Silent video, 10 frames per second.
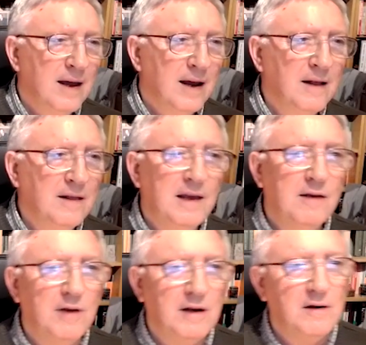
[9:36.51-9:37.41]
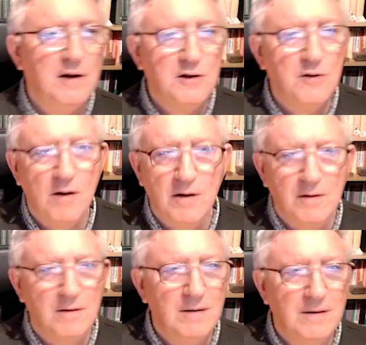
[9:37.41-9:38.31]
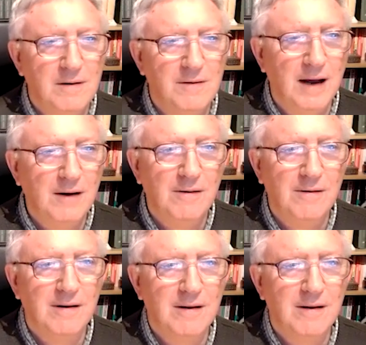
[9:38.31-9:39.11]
in the written historical record.